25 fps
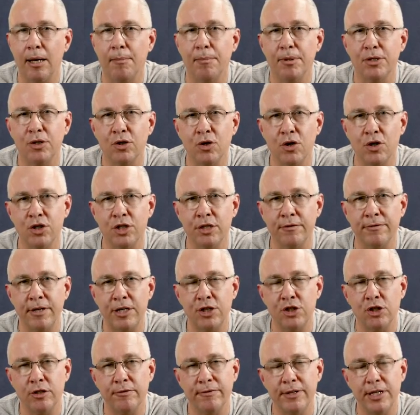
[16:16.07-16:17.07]
But the
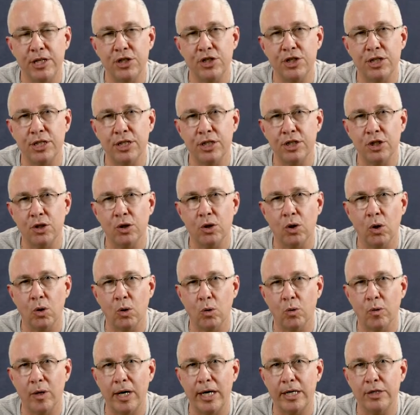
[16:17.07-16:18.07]
conservation of energy is still
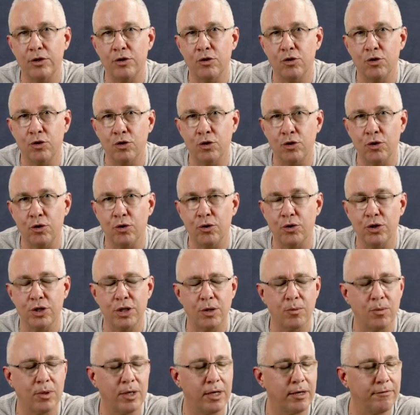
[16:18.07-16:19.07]
always true.
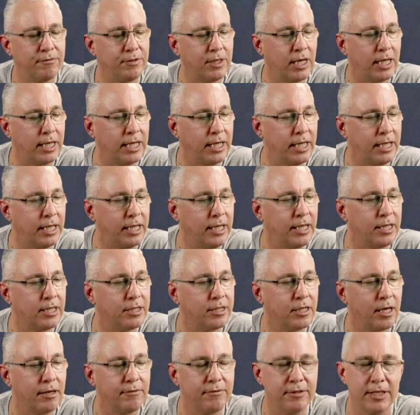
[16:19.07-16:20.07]
So what I've done here
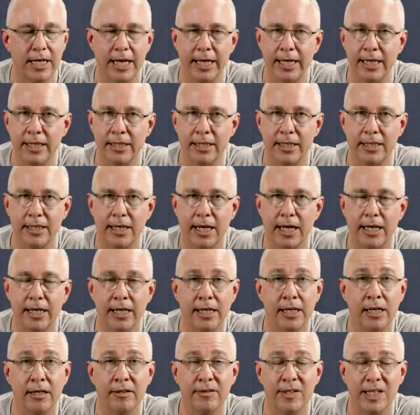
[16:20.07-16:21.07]
is I've taken the
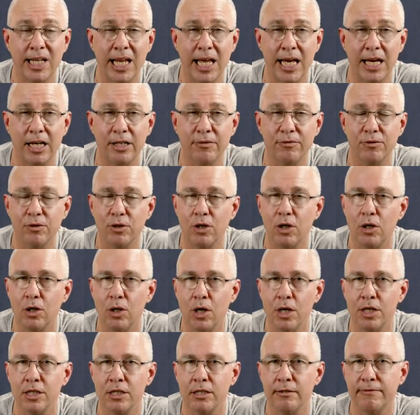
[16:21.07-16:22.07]
data and I've allowed for a
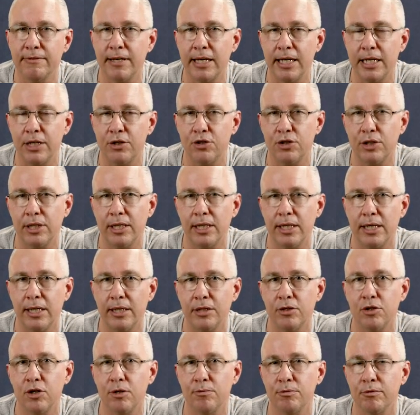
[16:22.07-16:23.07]
loss of energy
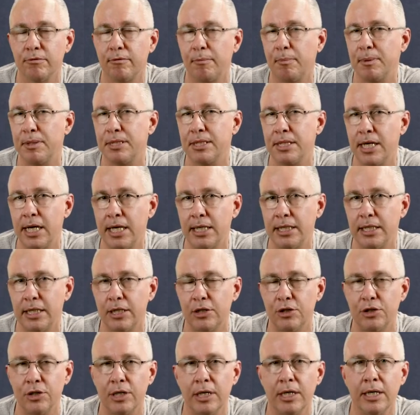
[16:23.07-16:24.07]
in terms of a
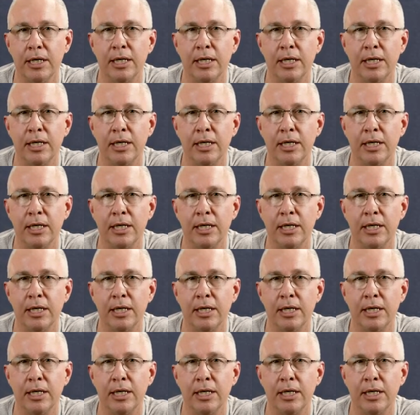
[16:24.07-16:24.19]
percentage,